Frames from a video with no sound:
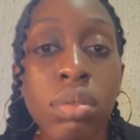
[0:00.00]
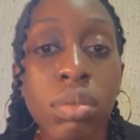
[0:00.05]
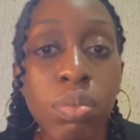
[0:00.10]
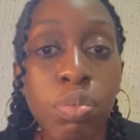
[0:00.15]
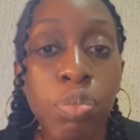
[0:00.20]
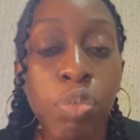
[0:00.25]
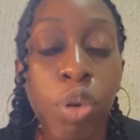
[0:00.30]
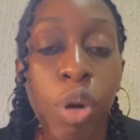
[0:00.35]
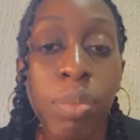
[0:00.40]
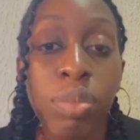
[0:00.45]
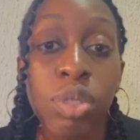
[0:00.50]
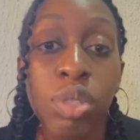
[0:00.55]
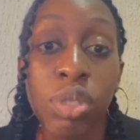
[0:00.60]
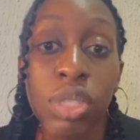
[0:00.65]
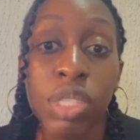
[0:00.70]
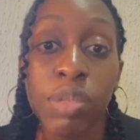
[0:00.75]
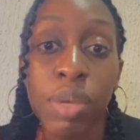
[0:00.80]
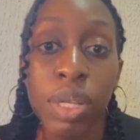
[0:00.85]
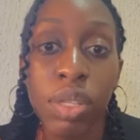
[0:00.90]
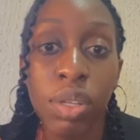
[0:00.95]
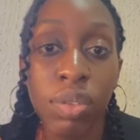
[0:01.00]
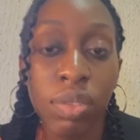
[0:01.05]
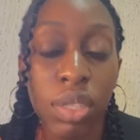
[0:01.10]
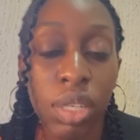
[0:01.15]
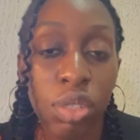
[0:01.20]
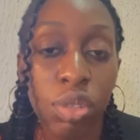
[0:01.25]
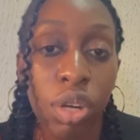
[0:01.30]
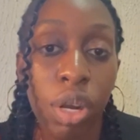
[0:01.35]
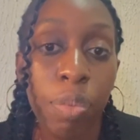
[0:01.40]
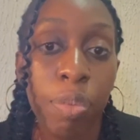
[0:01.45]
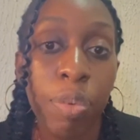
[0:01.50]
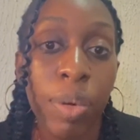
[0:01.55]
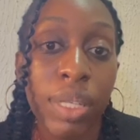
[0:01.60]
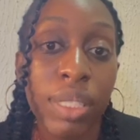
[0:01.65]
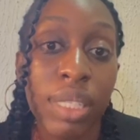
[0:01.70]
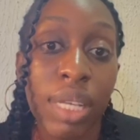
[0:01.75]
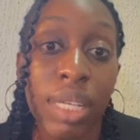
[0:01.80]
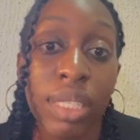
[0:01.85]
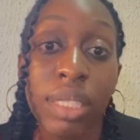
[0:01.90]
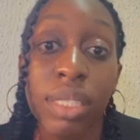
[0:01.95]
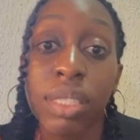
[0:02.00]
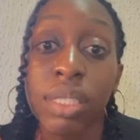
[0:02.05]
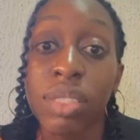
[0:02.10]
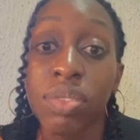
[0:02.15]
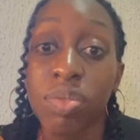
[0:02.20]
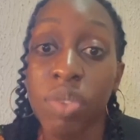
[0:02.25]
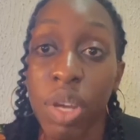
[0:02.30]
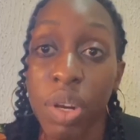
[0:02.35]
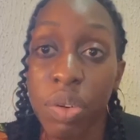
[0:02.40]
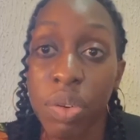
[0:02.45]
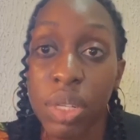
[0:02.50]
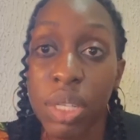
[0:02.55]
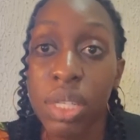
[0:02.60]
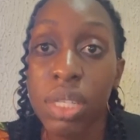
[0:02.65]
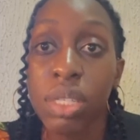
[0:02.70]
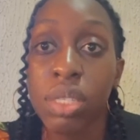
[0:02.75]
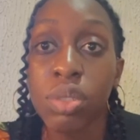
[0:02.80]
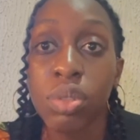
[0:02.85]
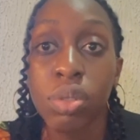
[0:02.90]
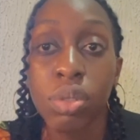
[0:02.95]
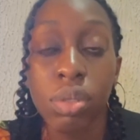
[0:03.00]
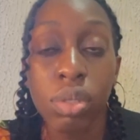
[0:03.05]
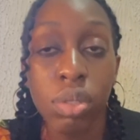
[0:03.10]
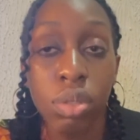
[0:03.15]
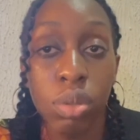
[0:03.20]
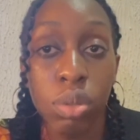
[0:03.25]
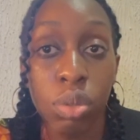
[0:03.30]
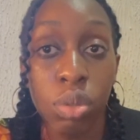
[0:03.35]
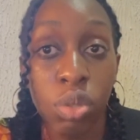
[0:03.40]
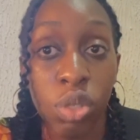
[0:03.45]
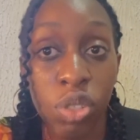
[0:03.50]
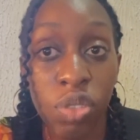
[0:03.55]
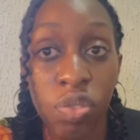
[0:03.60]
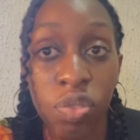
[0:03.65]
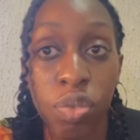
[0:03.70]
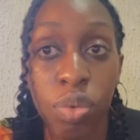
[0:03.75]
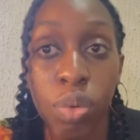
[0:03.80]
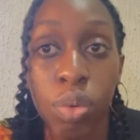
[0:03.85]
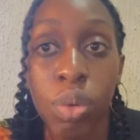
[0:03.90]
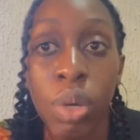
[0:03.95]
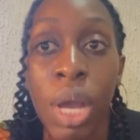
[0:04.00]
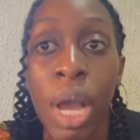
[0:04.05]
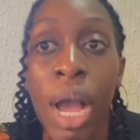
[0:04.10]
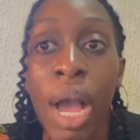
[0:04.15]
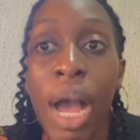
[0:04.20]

prompt treatment of sexual partners is very useful.